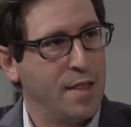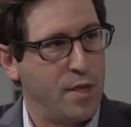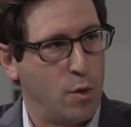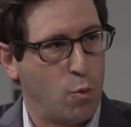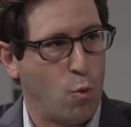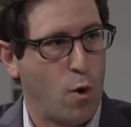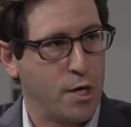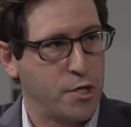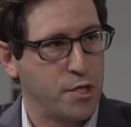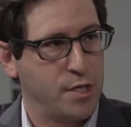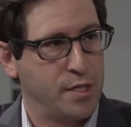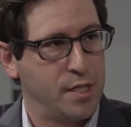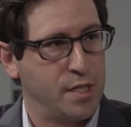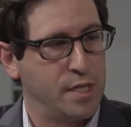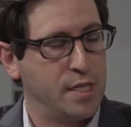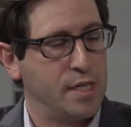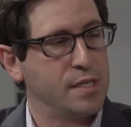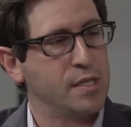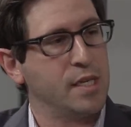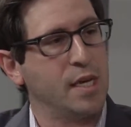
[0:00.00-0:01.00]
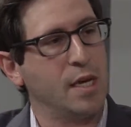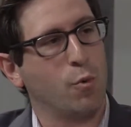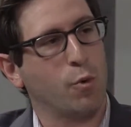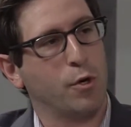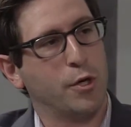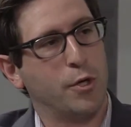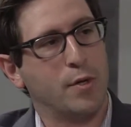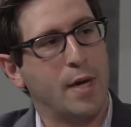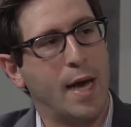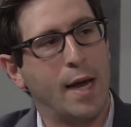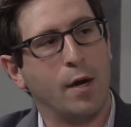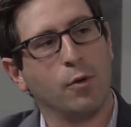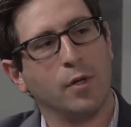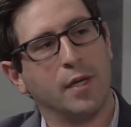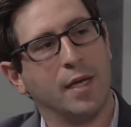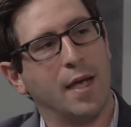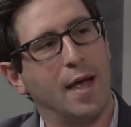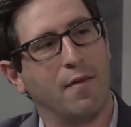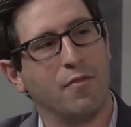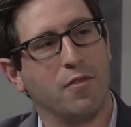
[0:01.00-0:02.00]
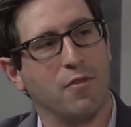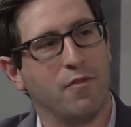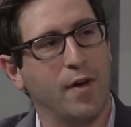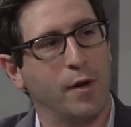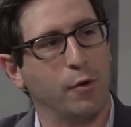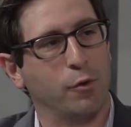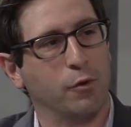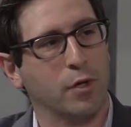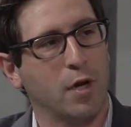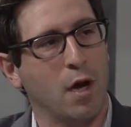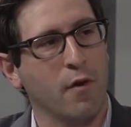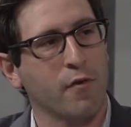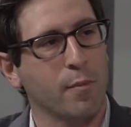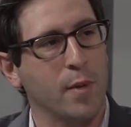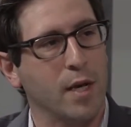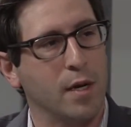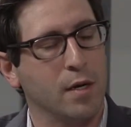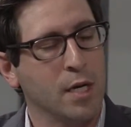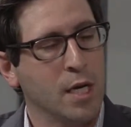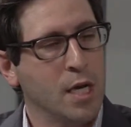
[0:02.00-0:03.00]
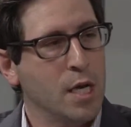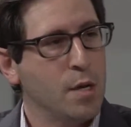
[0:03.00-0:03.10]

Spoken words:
than Washington, D.C., where you not only have the federal government,